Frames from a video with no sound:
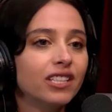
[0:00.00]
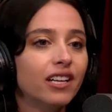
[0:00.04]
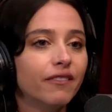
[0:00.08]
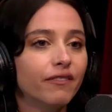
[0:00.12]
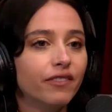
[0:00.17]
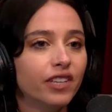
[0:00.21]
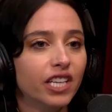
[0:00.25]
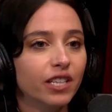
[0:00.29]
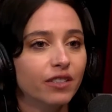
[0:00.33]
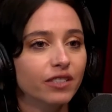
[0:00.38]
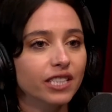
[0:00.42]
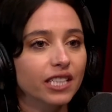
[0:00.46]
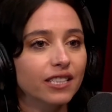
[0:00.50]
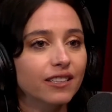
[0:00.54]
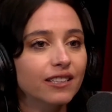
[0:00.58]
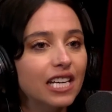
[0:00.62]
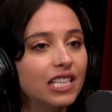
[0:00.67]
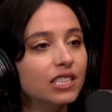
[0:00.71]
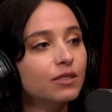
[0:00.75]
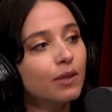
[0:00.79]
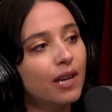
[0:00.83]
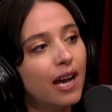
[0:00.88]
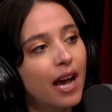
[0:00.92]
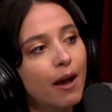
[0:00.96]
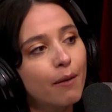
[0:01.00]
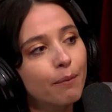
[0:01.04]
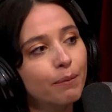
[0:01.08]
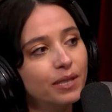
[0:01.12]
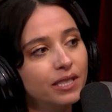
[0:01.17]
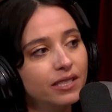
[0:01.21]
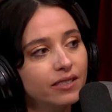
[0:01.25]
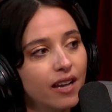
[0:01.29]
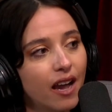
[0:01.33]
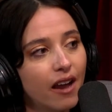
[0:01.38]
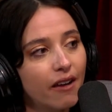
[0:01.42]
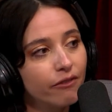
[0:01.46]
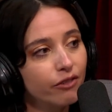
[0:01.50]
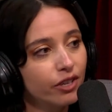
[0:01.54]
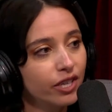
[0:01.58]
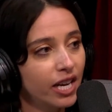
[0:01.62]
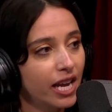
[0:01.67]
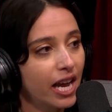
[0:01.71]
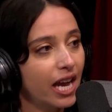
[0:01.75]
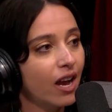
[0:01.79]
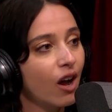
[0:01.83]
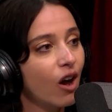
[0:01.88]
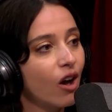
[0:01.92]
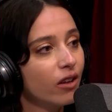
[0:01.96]
that video, it's like, that's what happens every
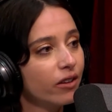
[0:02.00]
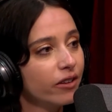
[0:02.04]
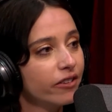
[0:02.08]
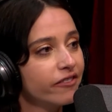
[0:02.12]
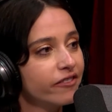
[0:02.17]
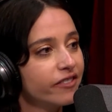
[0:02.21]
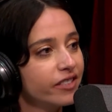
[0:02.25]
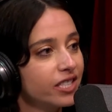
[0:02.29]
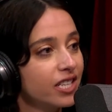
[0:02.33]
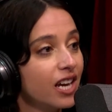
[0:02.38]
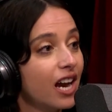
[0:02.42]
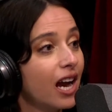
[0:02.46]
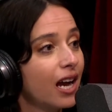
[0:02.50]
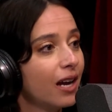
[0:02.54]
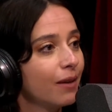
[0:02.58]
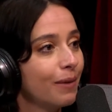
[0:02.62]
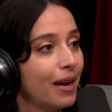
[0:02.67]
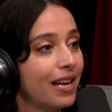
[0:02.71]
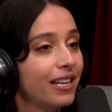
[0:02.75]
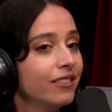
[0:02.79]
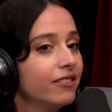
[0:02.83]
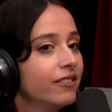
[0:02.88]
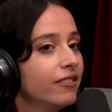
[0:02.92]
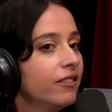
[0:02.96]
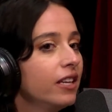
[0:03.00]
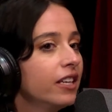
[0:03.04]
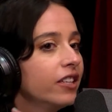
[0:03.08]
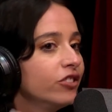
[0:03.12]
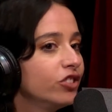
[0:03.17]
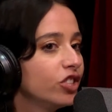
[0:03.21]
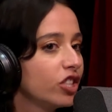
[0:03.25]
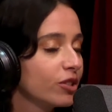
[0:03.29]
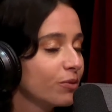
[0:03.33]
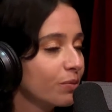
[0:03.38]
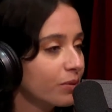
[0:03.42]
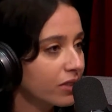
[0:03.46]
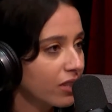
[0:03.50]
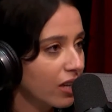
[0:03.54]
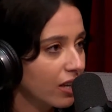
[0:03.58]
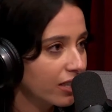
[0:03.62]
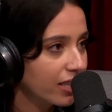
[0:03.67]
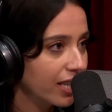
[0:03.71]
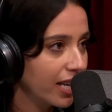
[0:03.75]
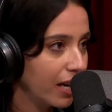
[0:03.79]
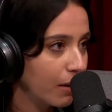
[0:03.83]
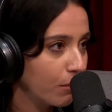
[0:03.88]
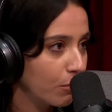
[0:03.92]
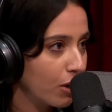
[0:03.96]
day, all of the time. And it just was on
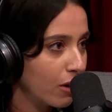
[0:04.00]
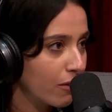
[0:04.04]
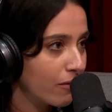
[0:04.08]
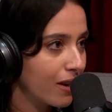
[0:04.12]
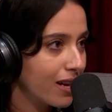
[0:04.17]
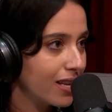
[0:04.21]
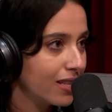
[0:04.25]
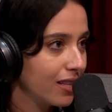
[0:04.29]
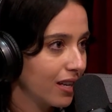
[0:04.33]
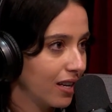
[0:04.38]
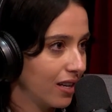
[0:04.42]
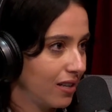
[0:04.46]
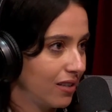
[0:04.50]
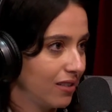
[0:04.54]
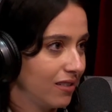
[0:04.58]
camera right then.